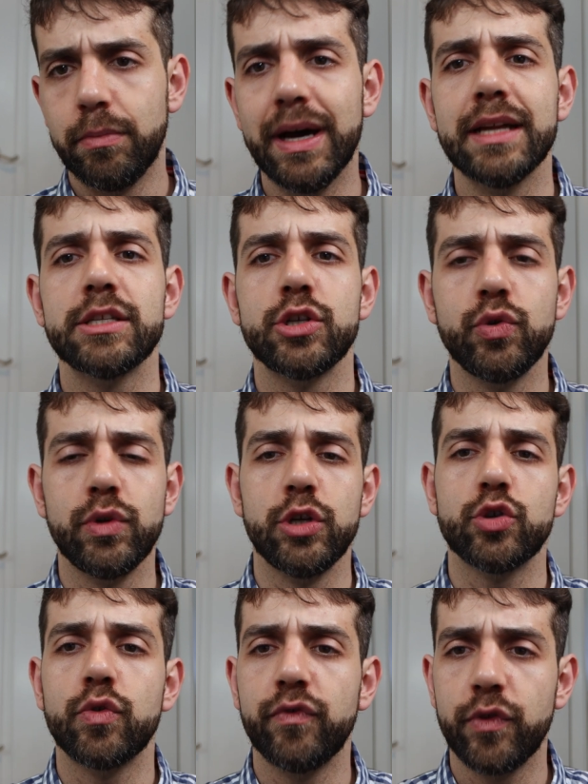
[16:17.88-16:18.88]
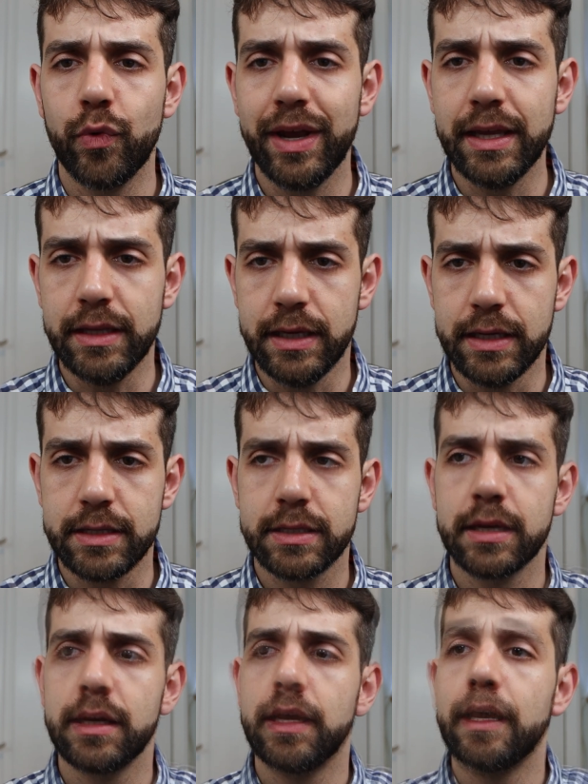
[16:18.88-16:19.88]
but you need to configure
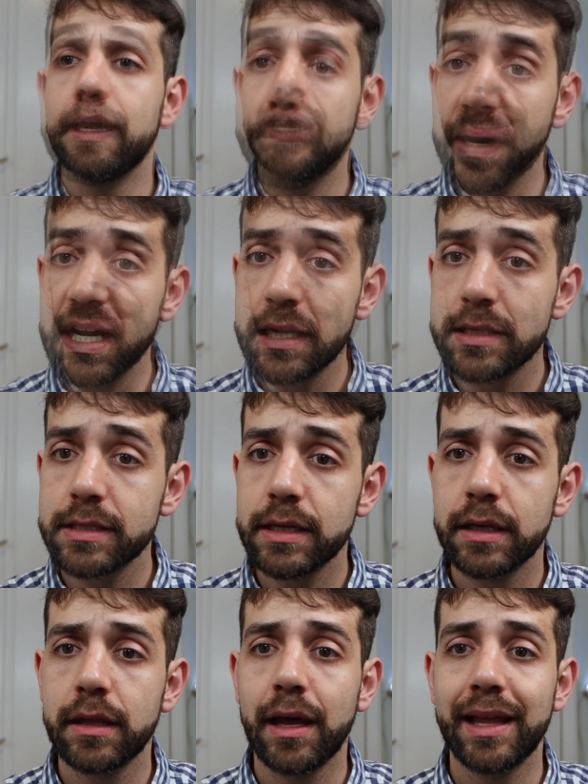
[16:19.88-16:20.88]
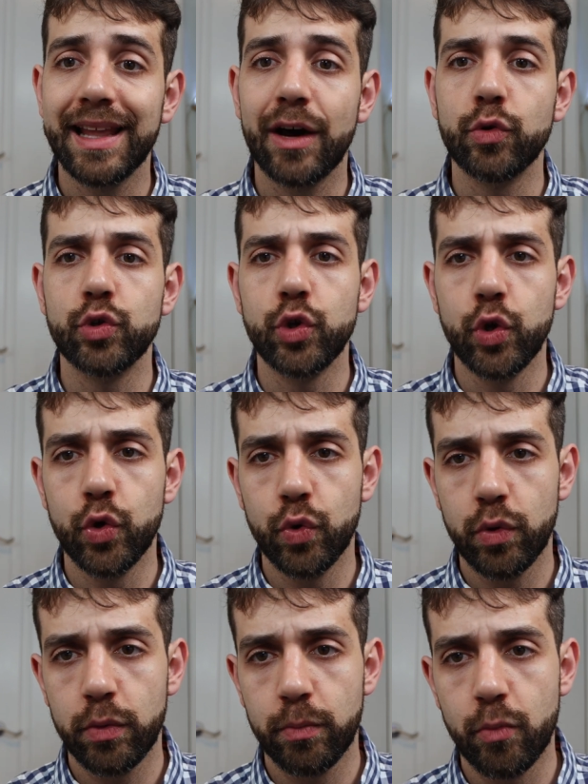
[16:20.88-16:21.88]
it. But allowed
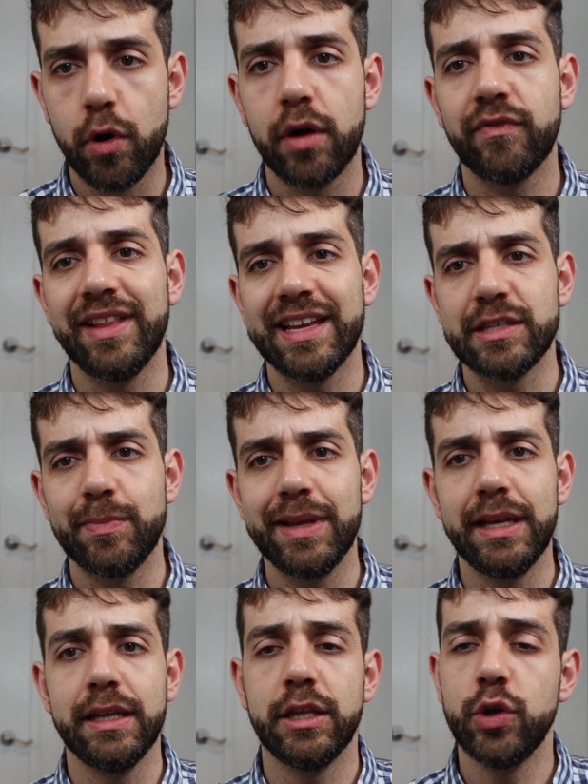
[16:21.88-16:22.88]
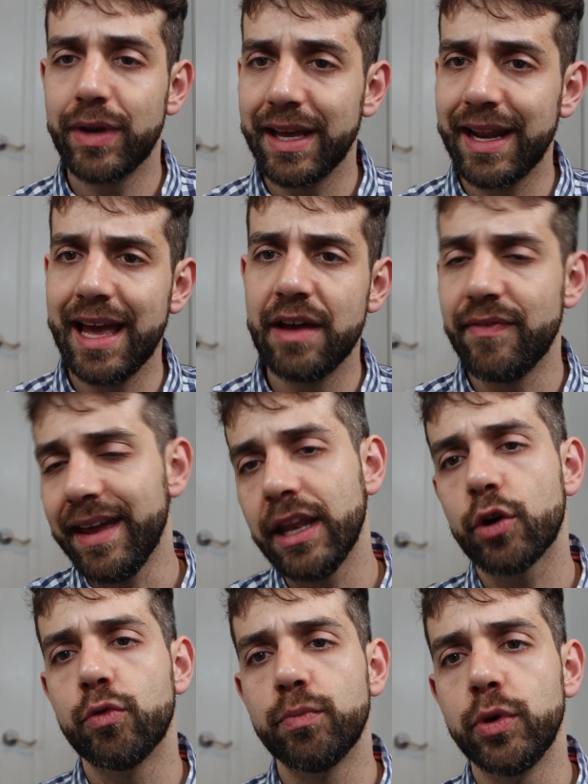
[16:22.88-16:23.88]
you more flexibility. You can have
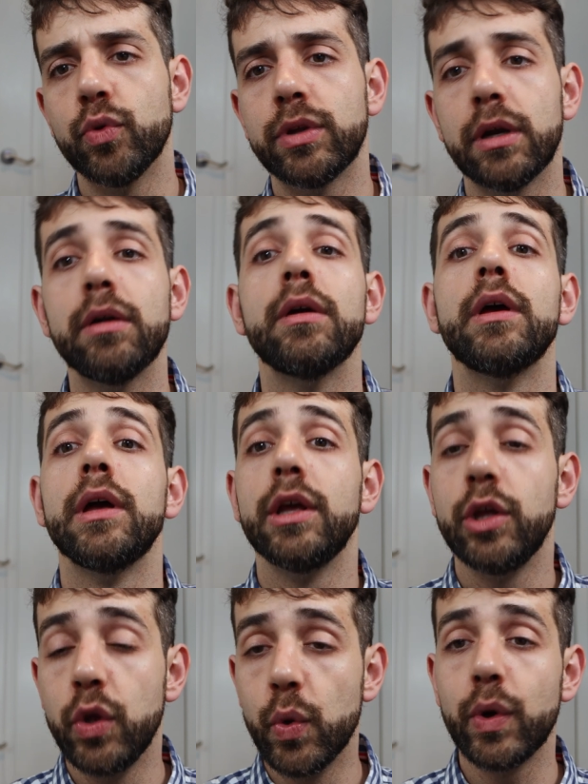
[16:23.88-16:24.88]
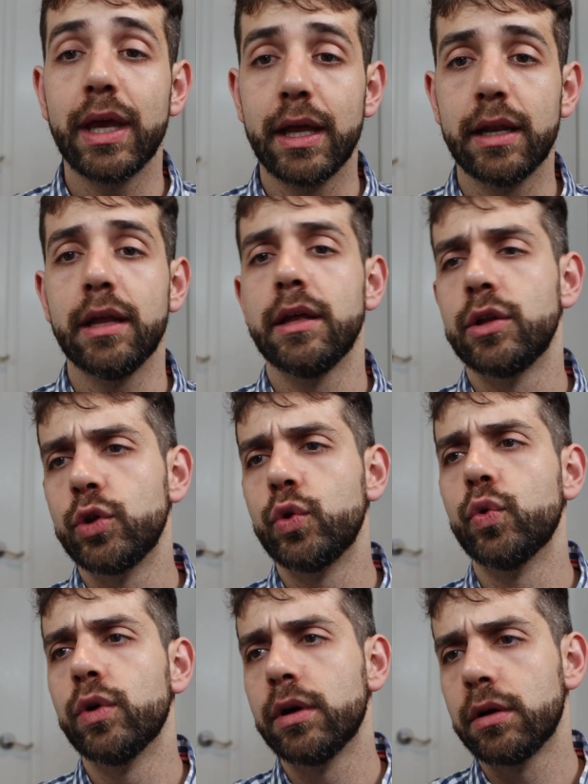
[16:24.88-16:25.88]
any computer, you can
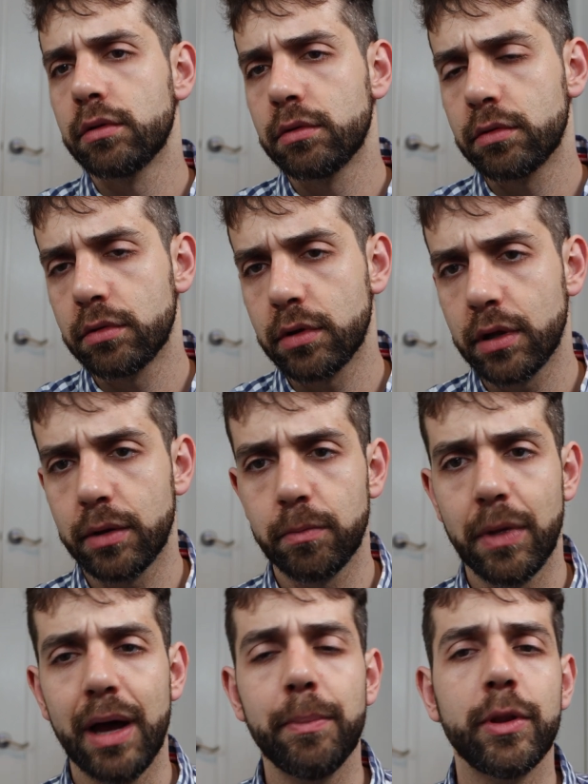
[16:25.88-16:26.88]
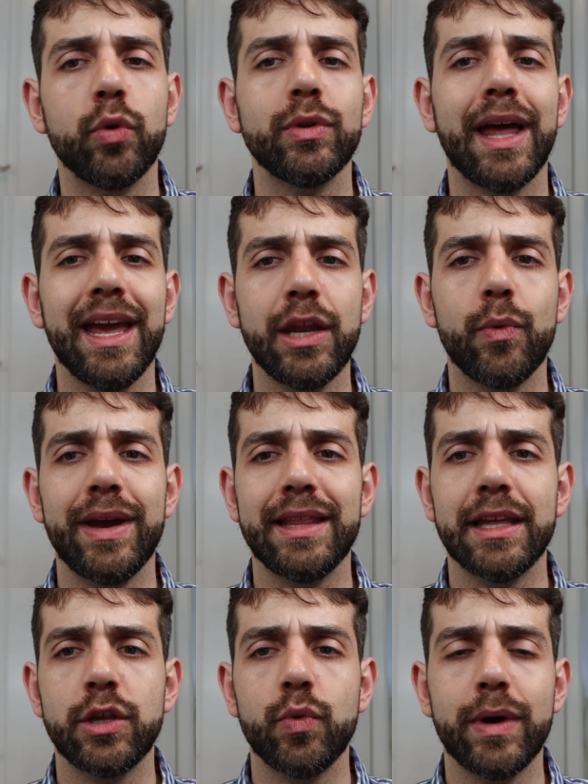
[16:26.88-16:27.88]
do upload any way
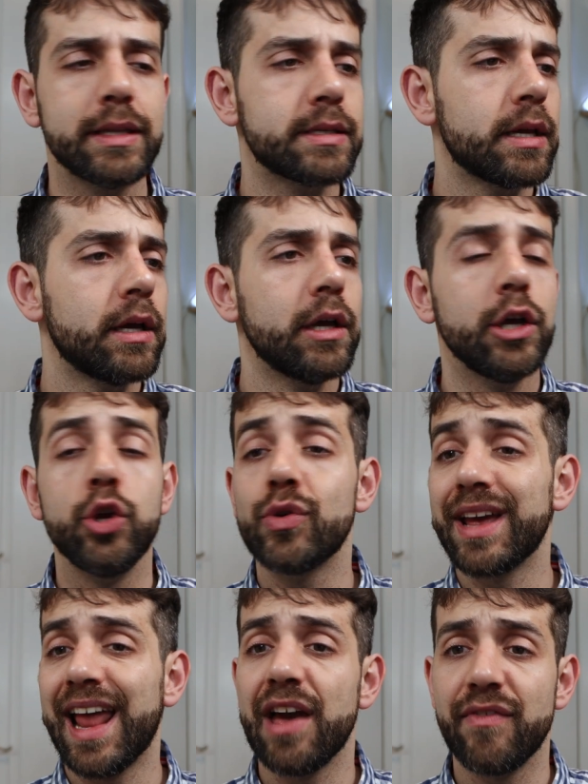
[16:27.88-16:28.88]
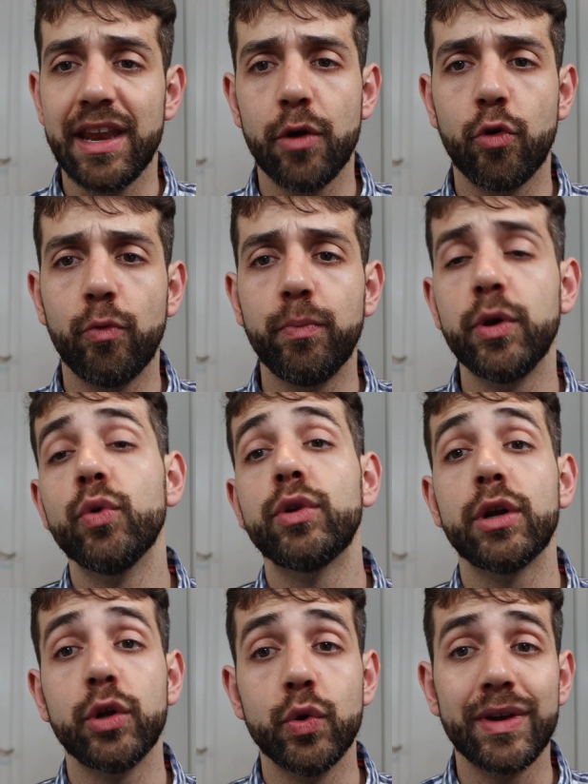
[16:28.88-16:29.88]
that you want. You can have any
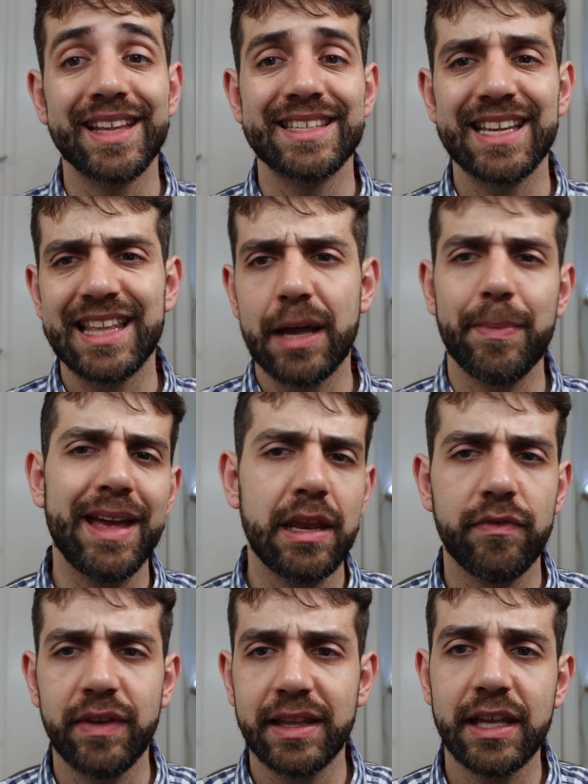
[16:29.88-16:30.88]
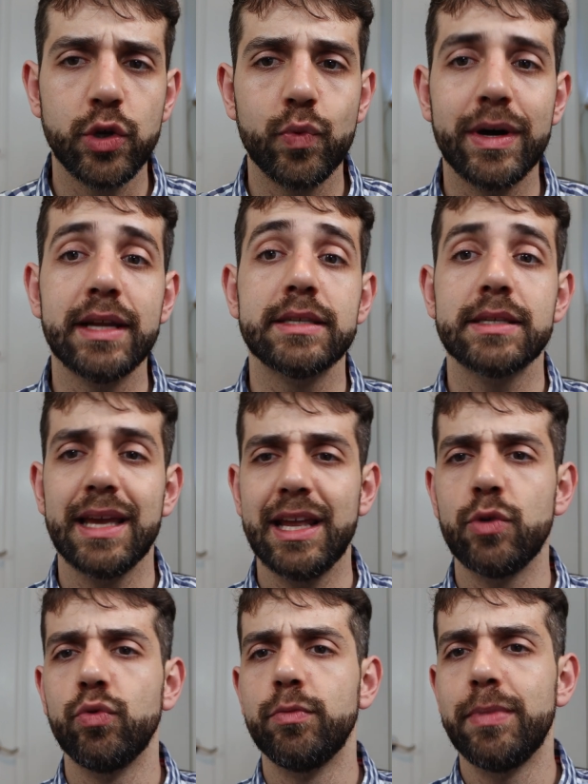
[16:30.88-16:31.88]
computer, you can set up anything that you want
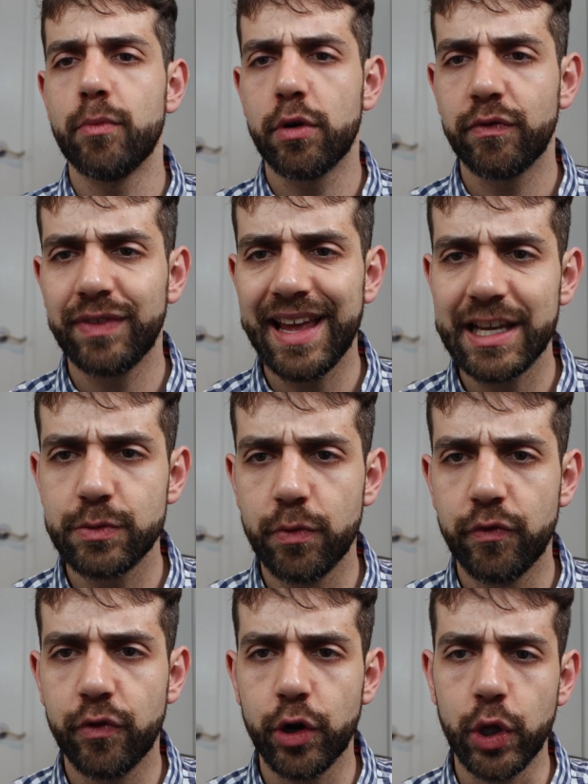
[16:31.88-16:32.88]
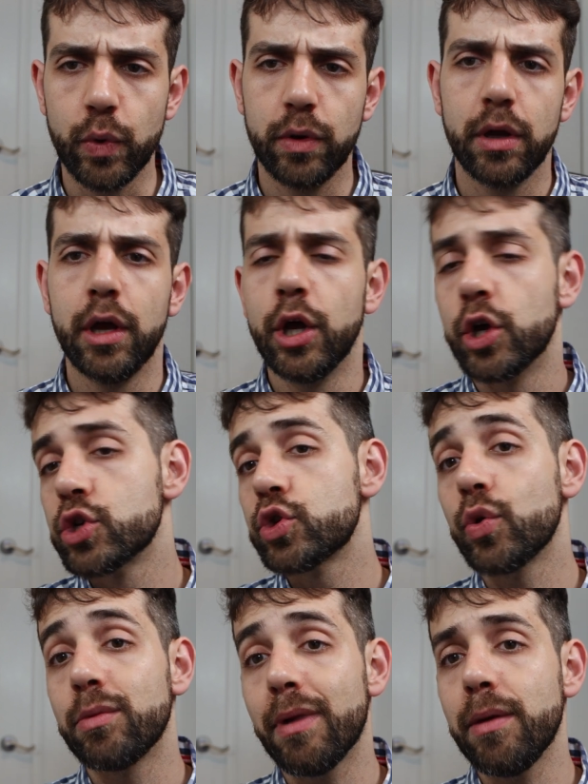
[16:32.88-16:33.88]
and it will be more flexible for you.
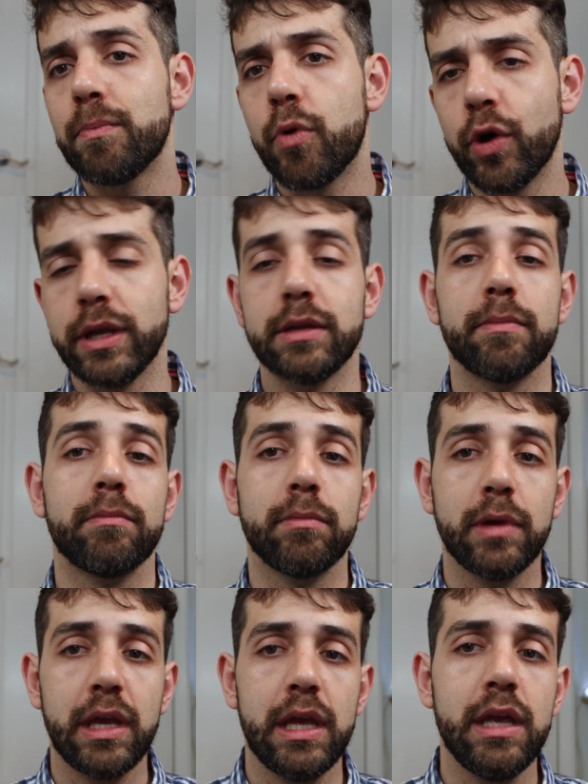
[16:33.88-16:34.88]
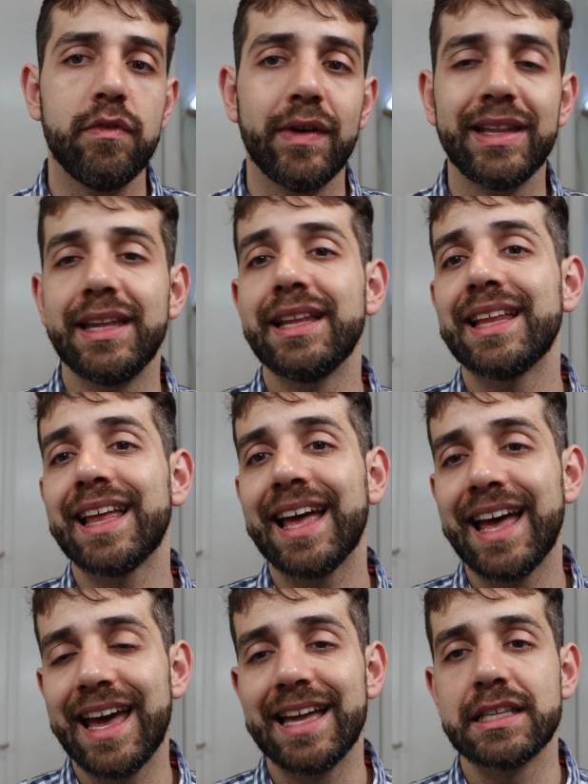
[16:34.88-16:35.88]
So in my point, if I didn't
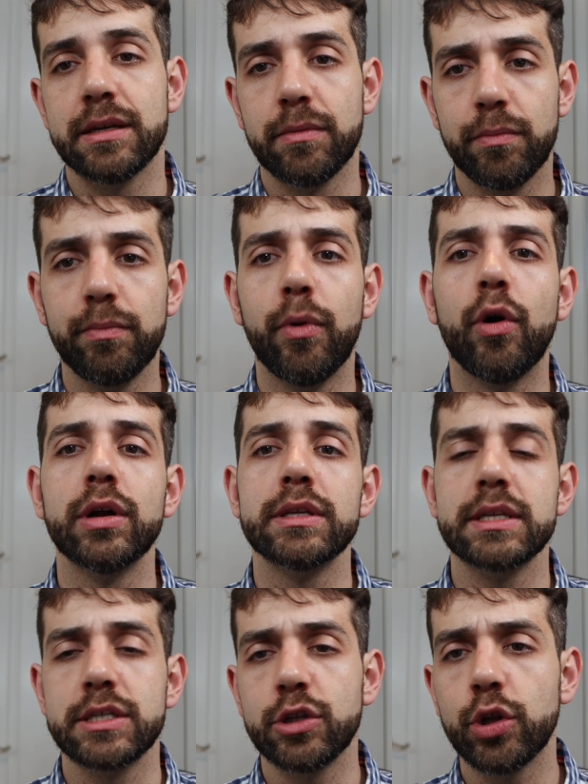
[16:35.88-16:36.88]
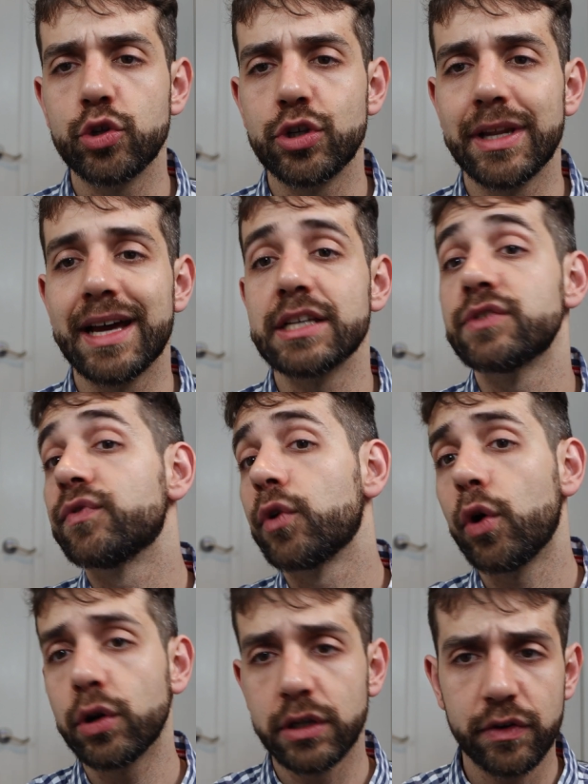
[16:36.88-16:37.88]
have bought Synology NAS
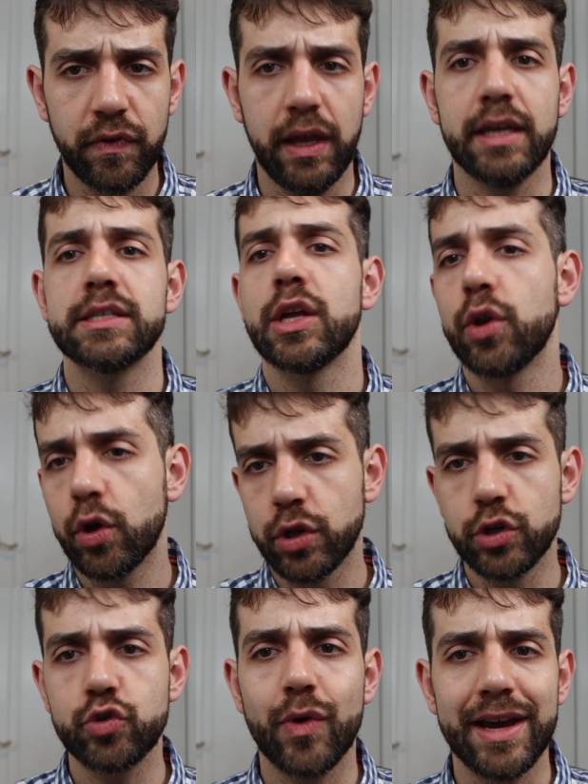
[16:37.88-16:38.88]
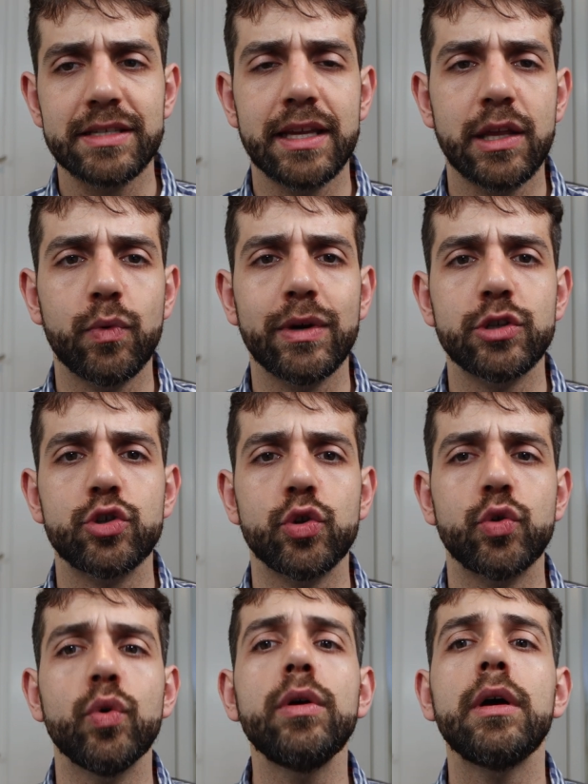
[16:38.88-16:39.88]
for other things and other tries that I want
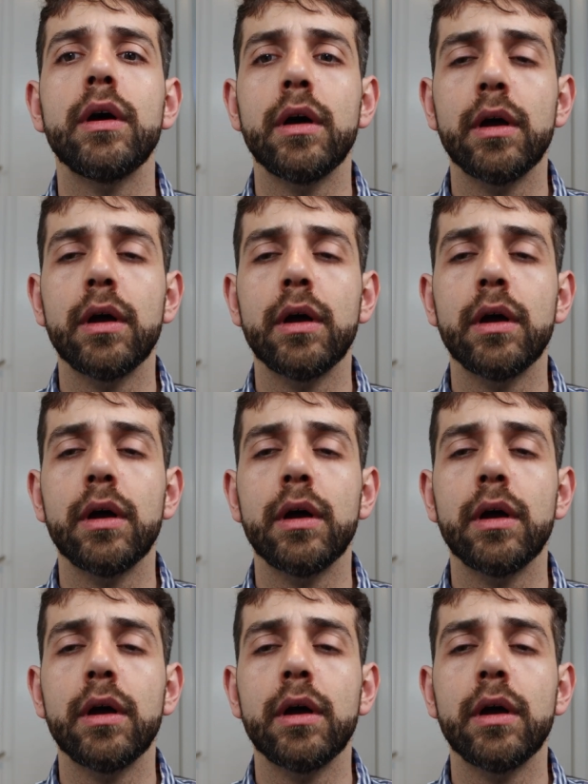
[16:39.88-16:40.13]
to do,